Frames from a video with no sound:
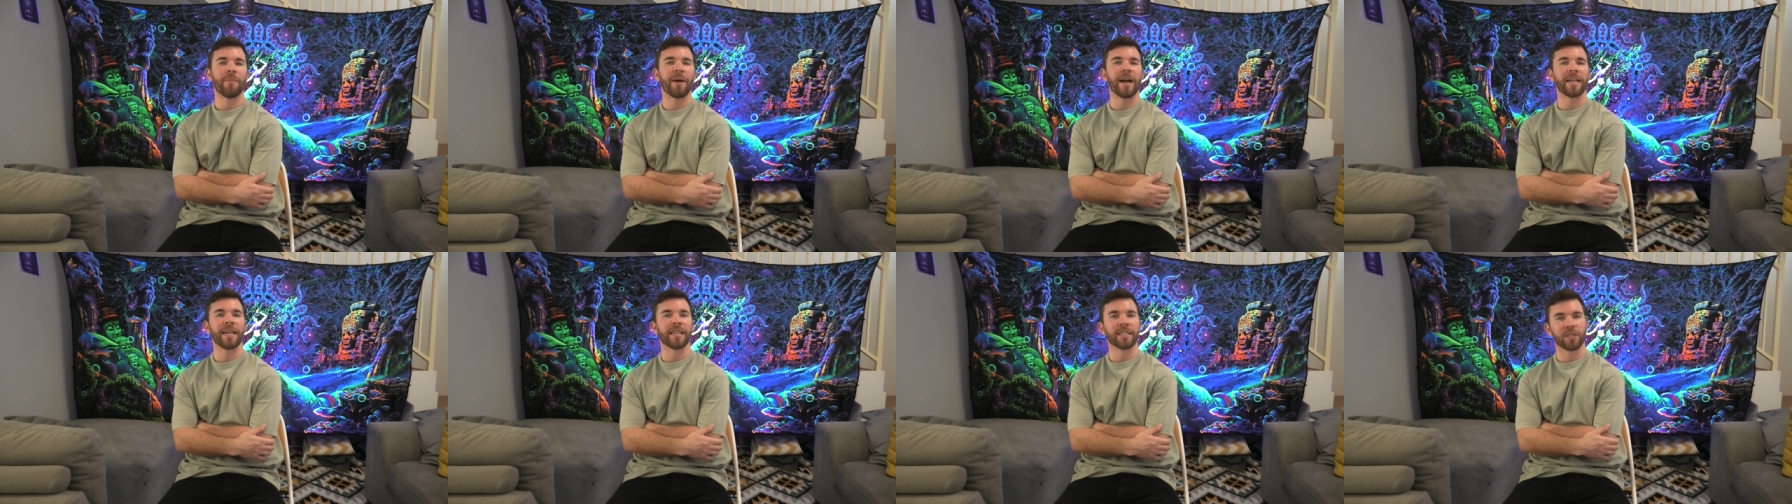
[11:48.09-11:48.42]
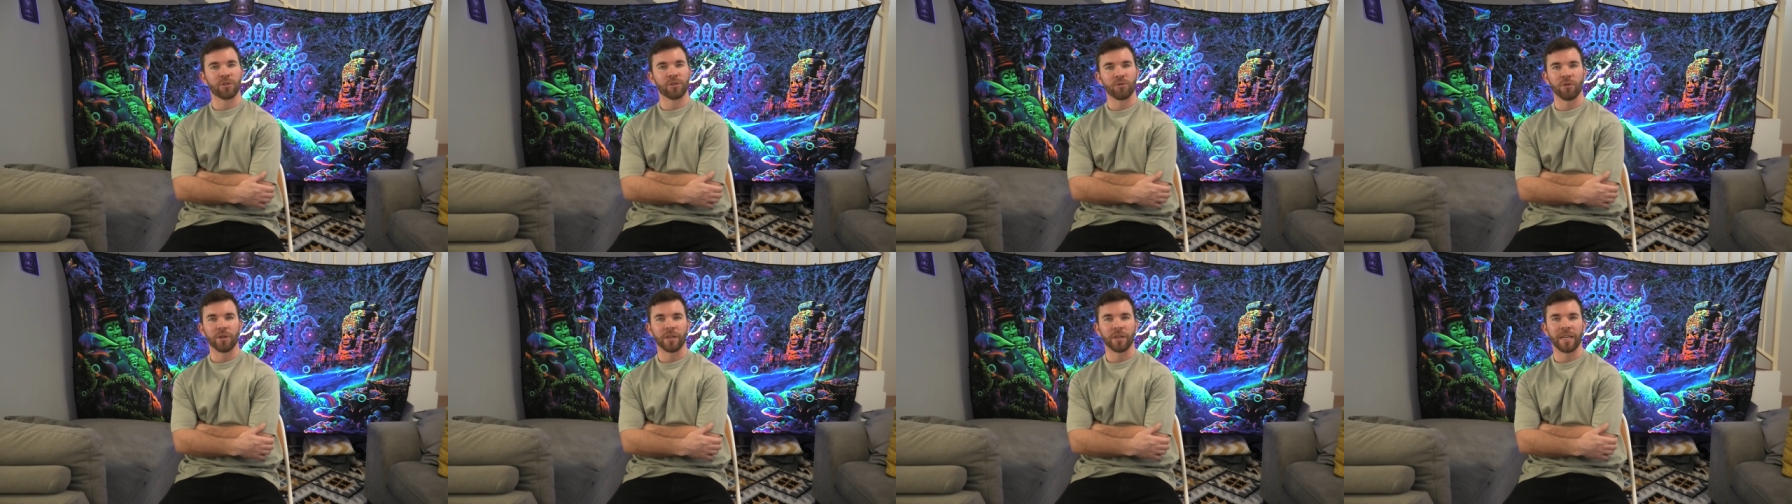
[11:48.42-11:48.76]
band
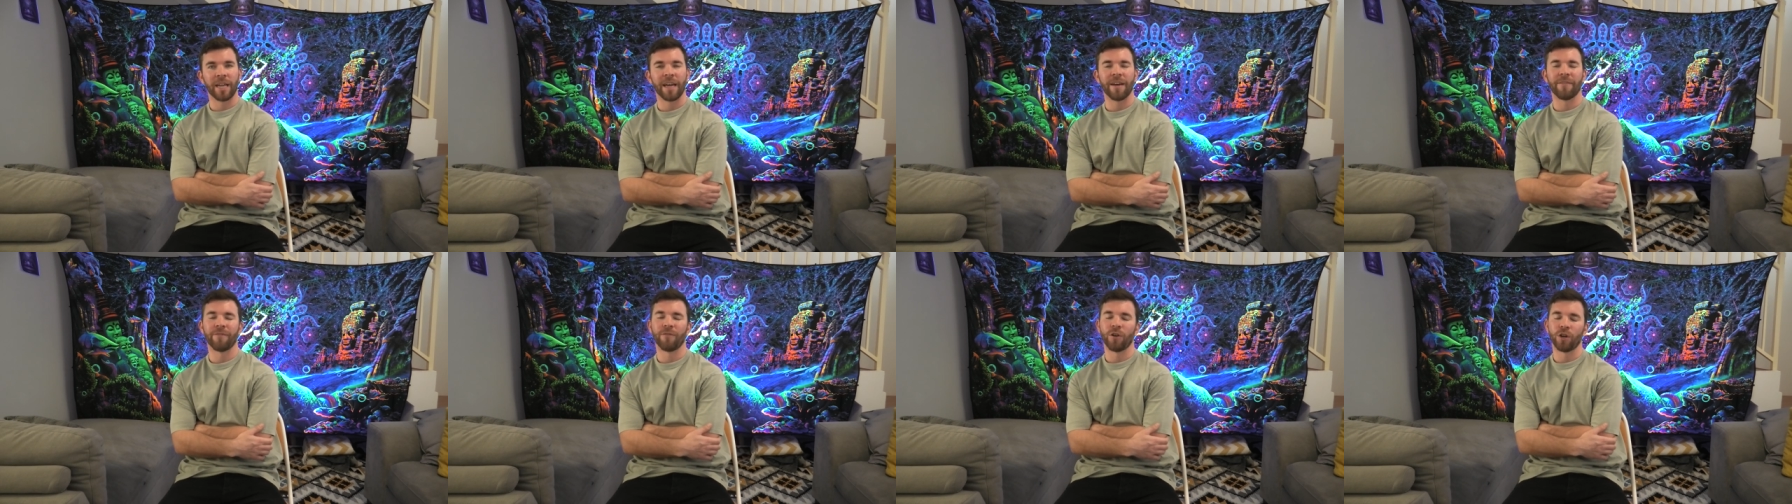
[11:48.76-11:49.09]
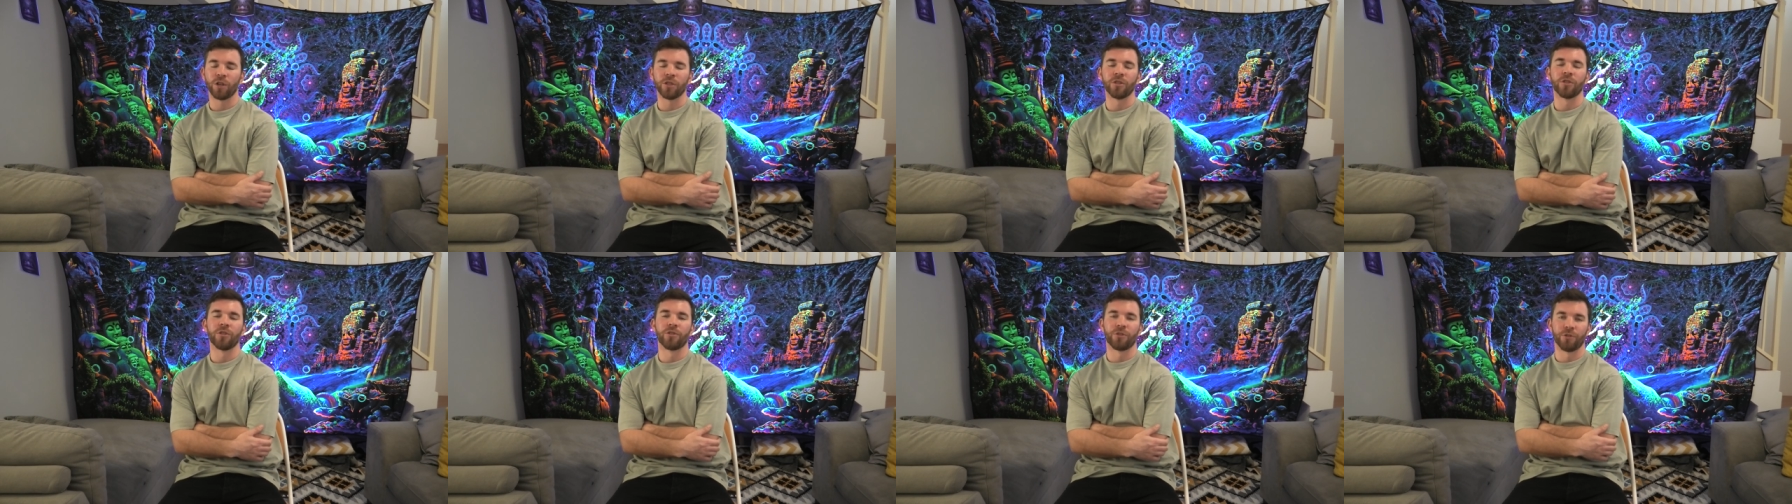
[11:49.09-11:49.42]
extraordinaire
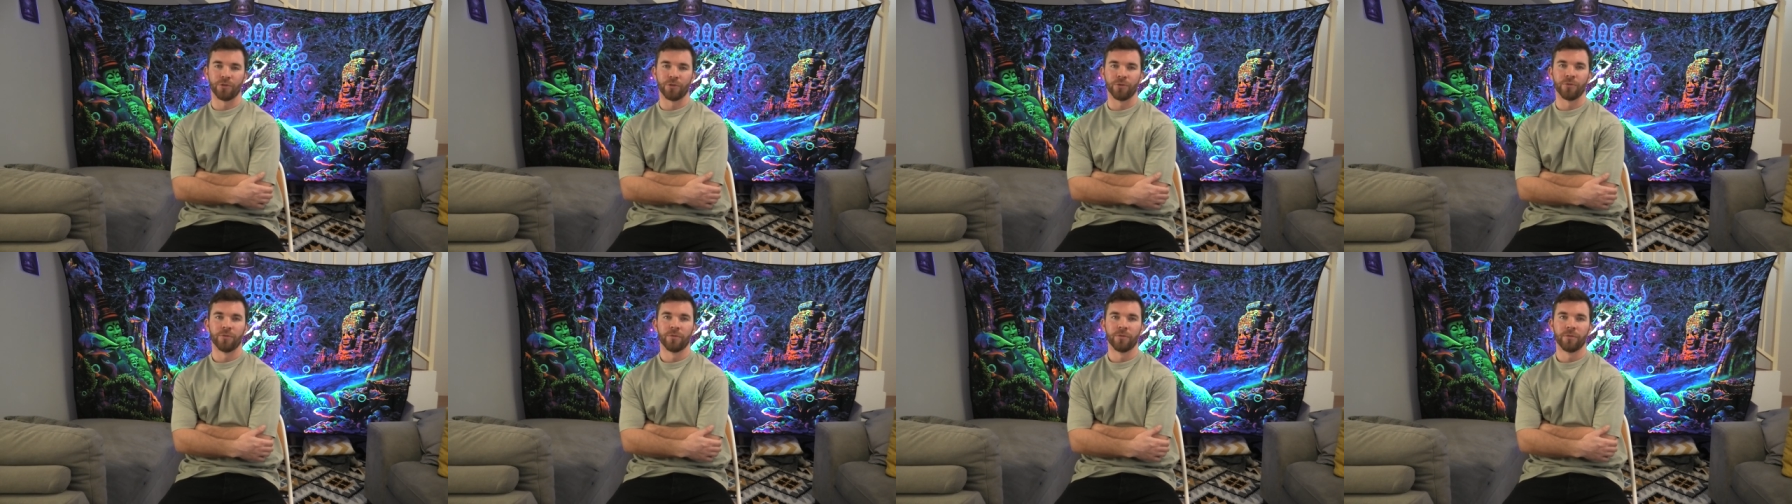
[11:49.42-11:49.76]
Von Du.